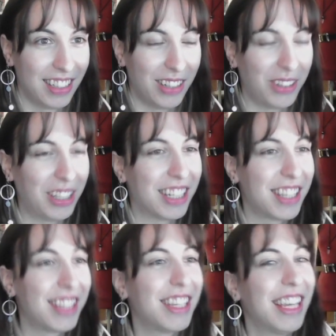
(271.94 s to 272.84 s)
Okay,
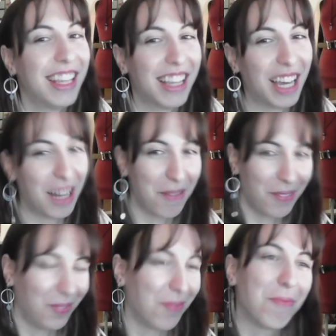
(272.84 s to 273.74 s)
just seeing that
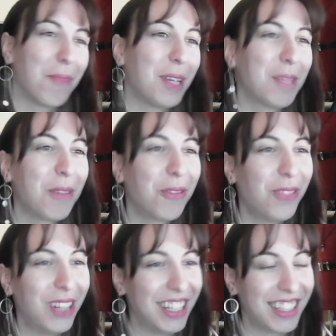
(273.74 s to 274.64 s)
makes me
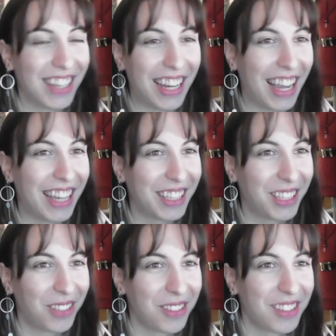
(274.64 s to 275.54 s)
freeze. I hate the
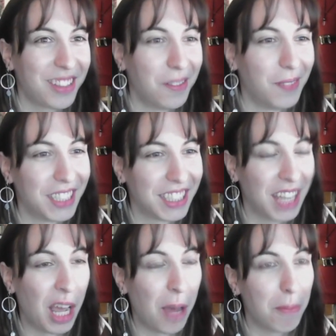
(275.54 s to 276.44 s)
cold so much.
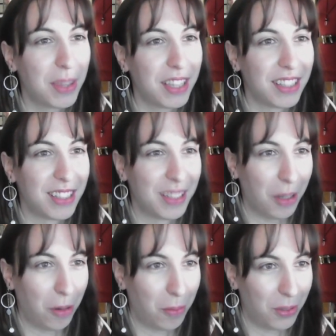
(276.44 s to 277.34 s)
But this is
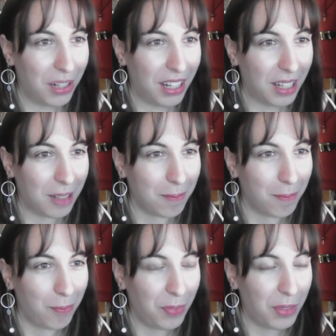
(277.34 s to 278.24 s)
so pretty.
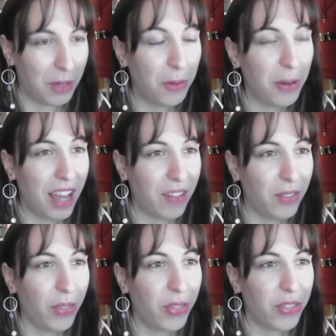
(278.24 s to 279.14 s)

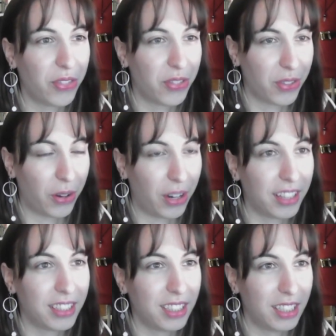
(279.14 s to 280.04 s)
Whoever
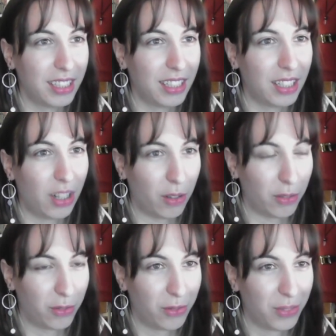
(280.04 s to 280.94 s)
thought of,
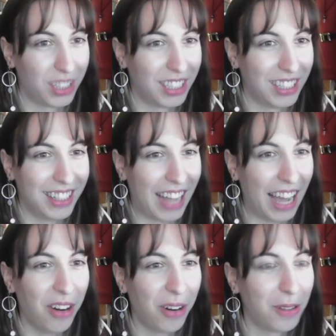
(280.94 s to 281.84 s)
I
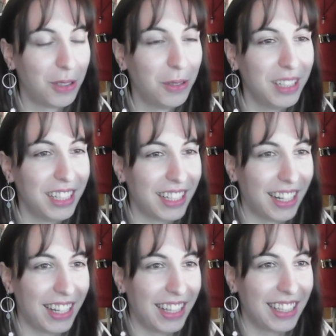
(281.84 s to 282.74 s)
don't know, doing it
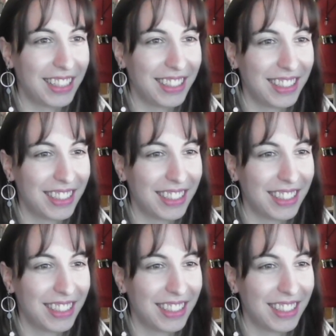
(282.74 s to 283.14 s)
like this?